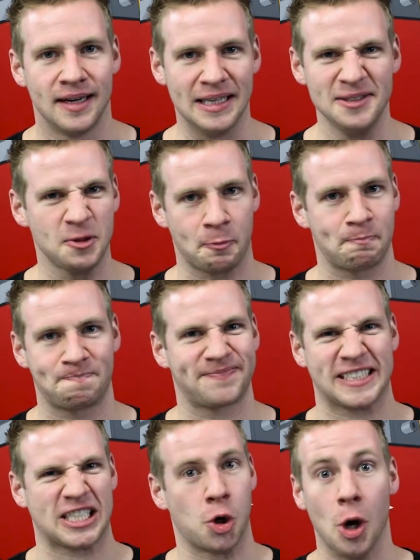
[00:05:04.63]
and
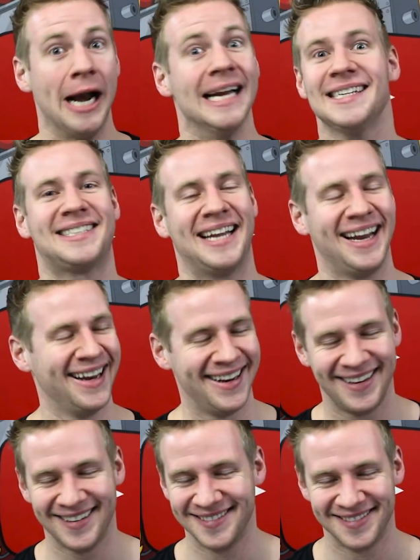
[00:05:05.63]
crazy.